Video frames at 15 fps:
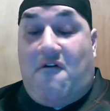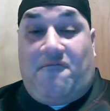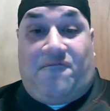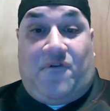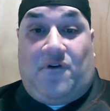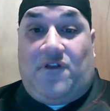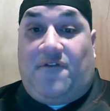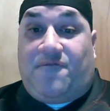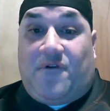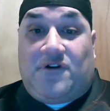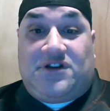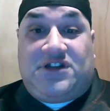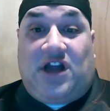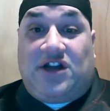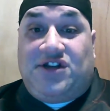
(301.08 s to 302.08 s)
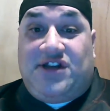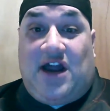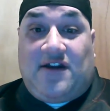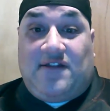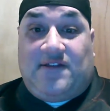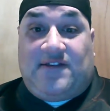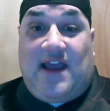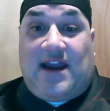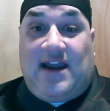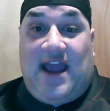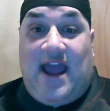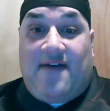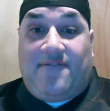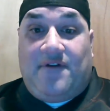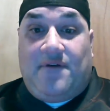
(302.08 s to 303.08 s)
for the first touchdown of the second
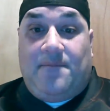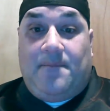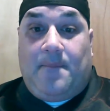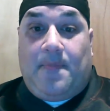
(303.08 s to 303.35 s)
half